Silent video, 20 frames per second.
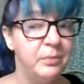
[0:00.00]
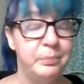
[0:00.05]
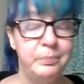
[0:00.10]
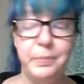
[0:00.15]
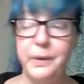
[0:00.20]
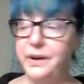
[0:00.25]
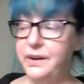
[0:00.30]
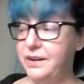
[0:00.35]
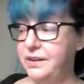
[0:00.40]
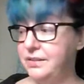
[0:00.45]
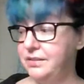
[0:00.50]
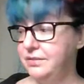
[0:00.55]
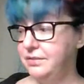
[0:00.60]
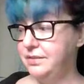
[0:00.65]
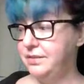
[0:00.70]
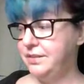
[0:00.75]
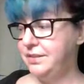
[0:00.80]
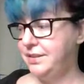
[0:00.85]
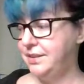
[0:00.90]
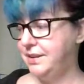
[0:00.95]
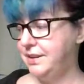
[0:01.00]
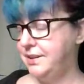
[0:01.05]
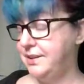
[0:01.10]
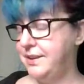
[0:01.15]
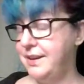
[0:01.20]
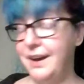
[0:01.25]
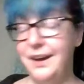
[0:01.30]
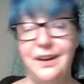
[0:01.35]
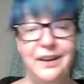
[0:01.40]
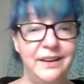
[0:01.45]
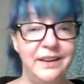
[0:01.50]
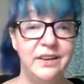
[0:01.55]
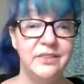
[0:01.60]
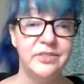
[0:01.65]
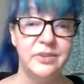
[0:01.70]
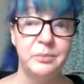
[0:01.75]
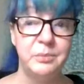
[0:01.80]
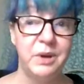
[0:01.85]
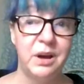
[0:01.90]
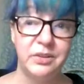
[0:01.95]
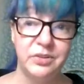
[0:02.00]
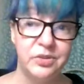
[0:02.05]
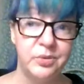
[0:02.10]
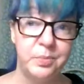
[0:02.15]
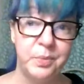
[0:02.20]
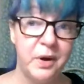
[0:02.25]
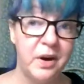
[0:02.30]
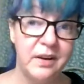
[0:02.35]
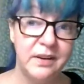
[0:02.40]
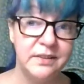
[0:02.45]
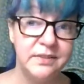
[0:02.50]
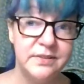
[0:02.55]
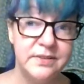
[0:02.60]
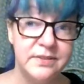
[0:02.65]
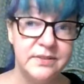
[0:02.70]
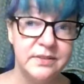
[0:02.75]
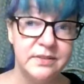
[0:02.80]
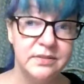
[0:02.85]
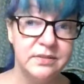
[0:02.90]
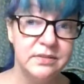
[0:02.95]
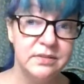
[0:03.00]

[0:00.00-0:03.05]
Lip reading: but yeah, I guess I'm not surprised.